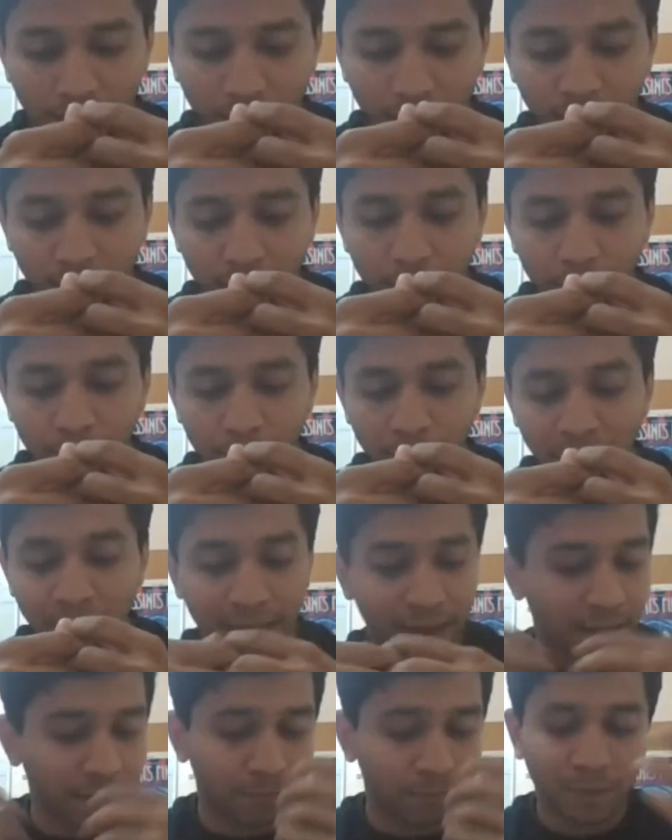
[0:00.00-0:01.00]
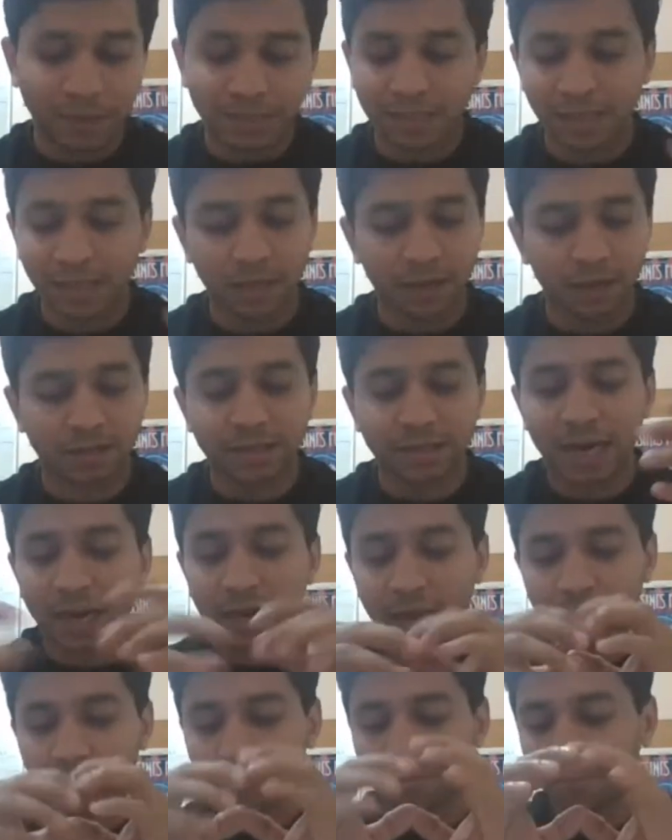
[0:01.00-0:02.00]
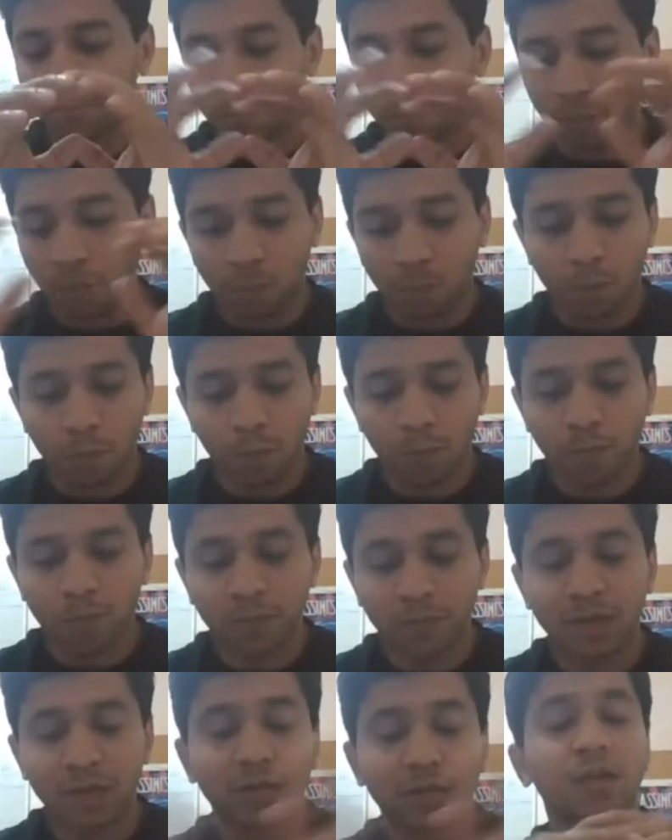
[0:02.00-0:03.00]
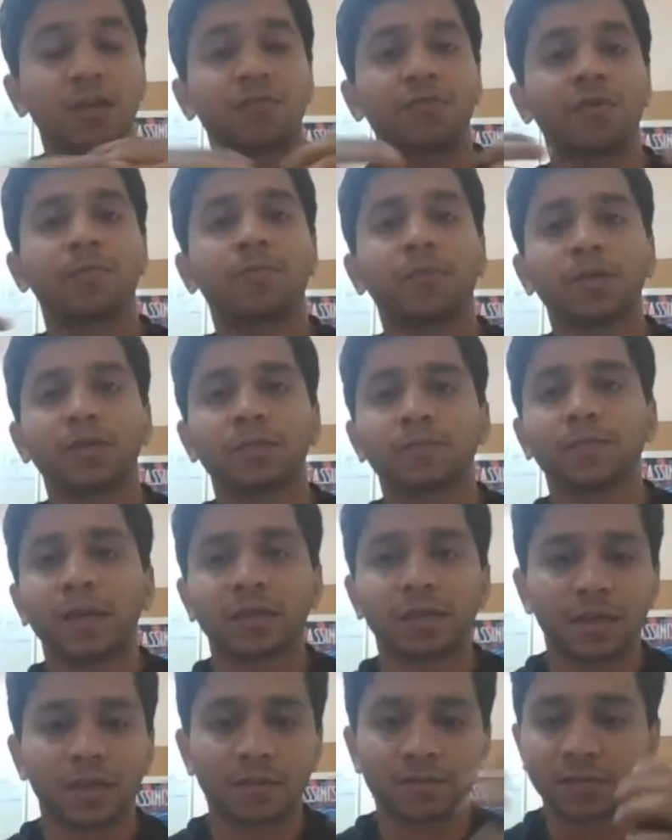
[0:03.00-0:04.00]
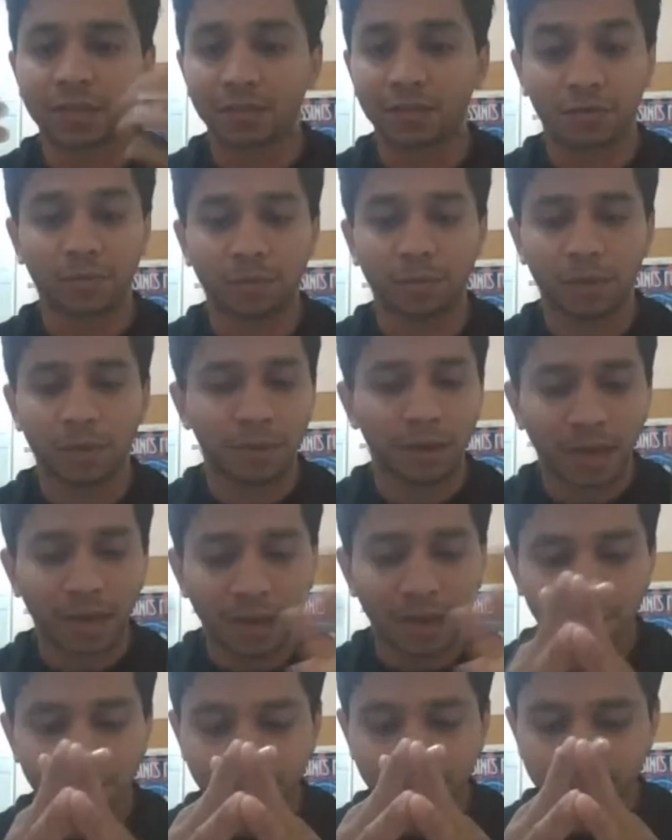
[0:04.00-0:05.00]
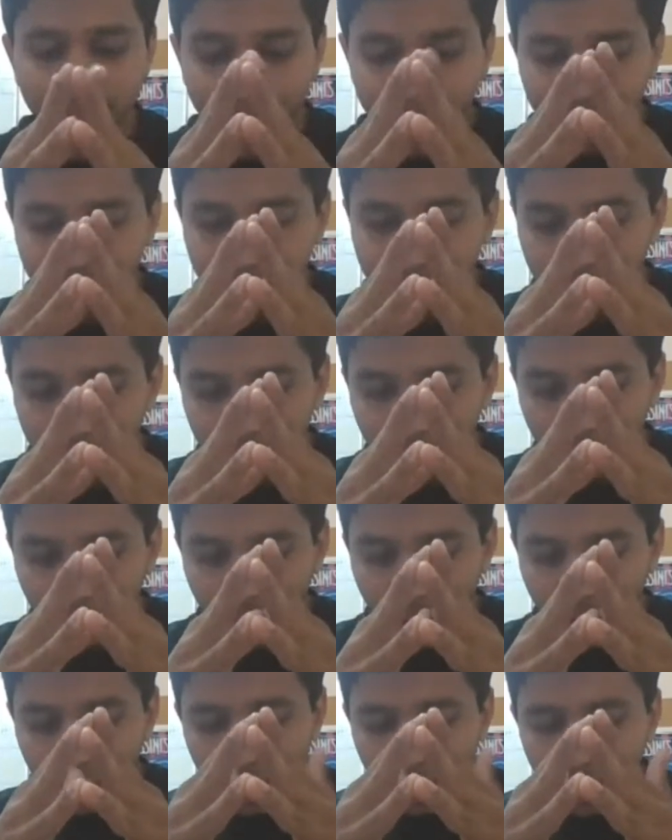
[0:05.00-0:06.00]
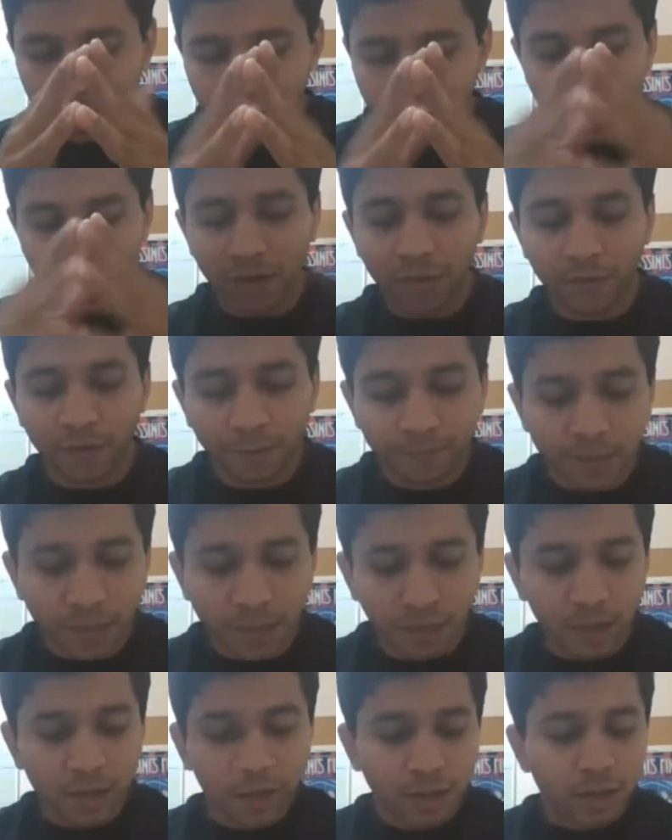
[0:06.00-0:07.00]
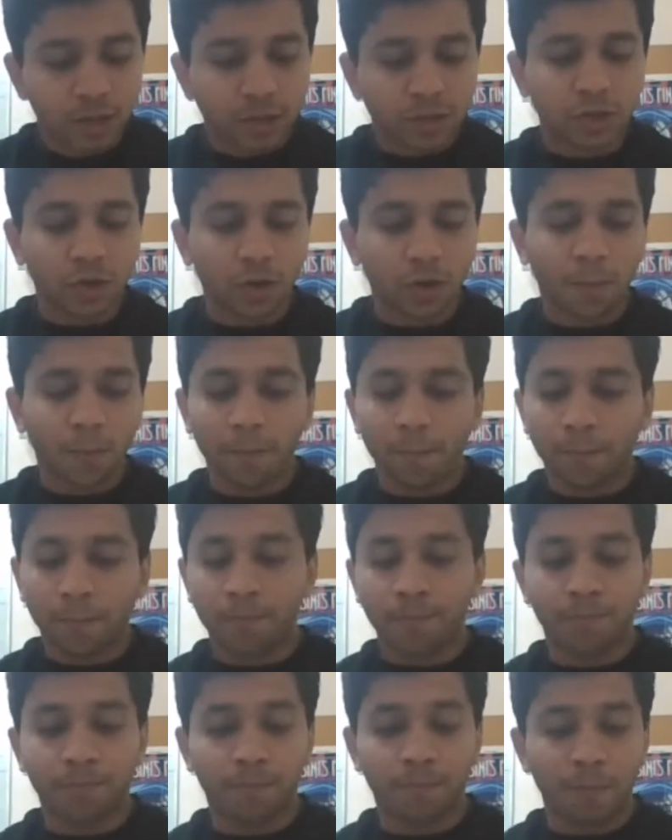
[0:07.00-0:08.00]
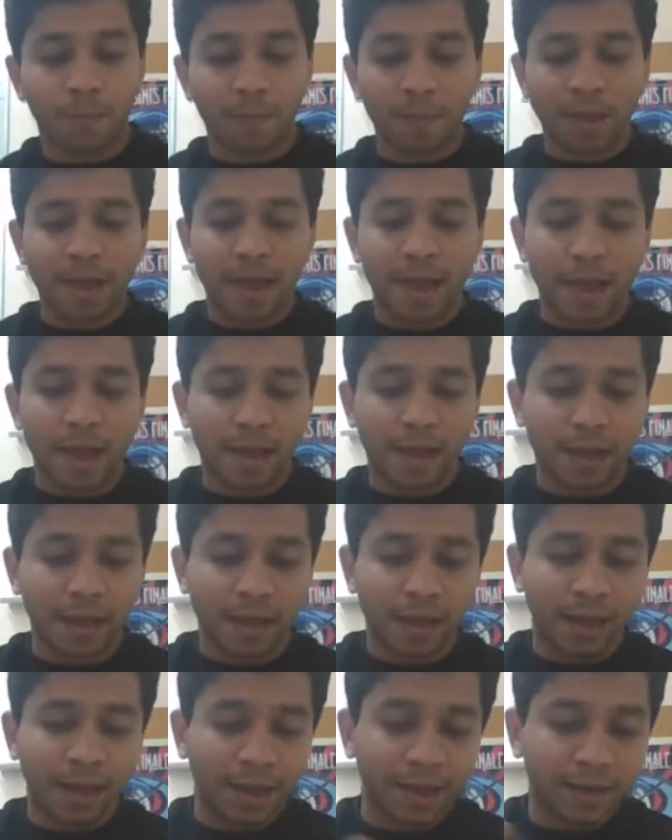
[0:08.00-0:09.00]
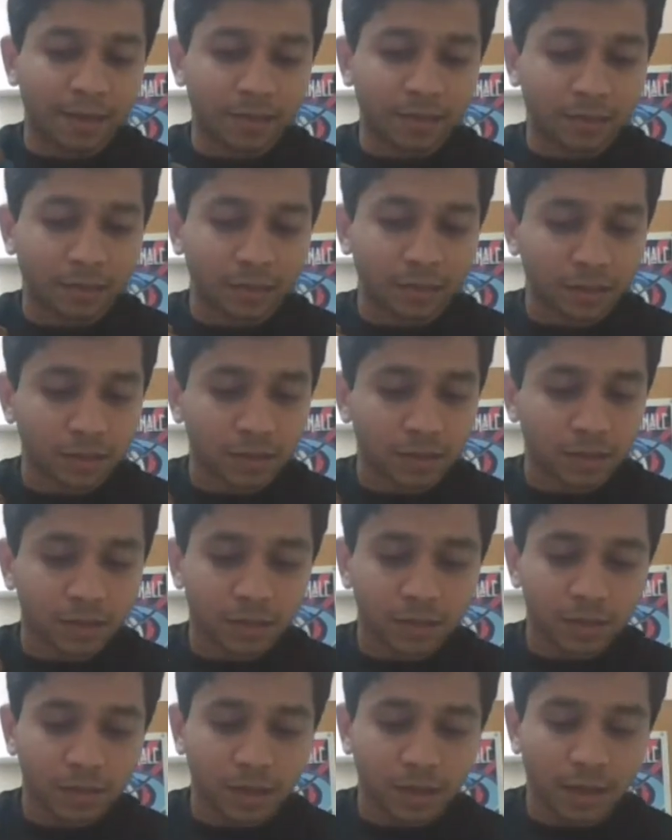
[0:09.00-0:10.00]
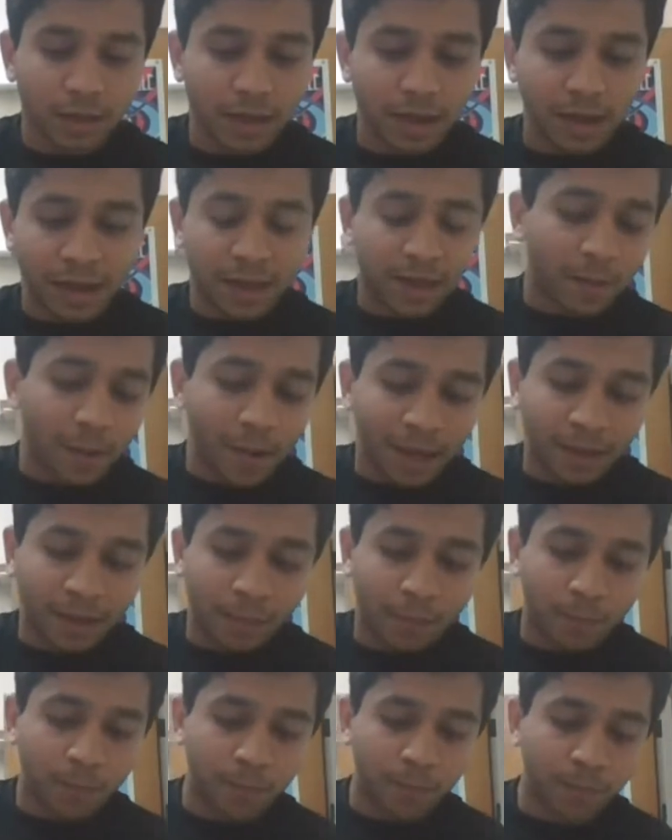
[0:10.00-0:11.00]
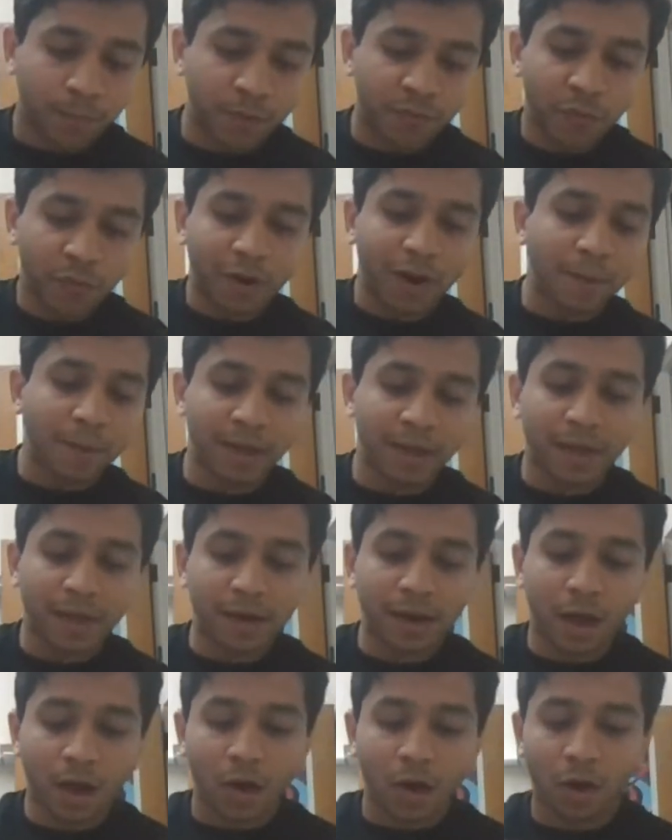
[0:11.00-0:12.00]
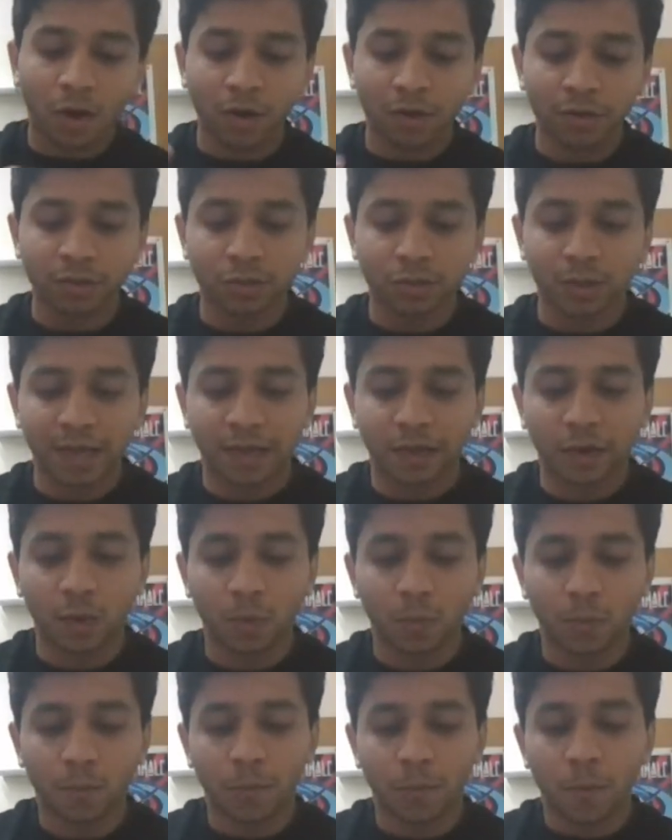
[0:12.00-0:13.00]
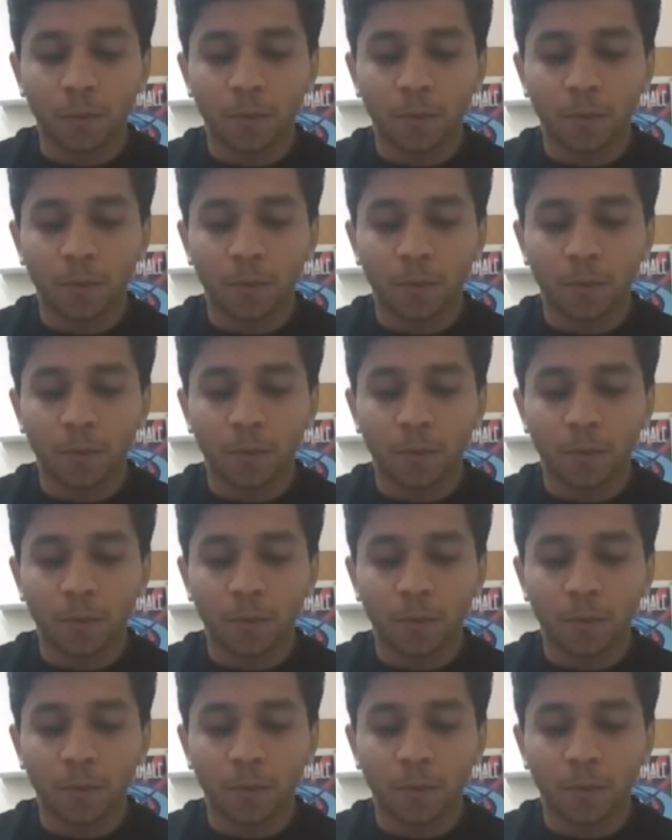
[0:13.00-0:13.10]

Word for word: uh, and basically understanding the different perspectives different people have so anyway so and again like before i begin on to like you know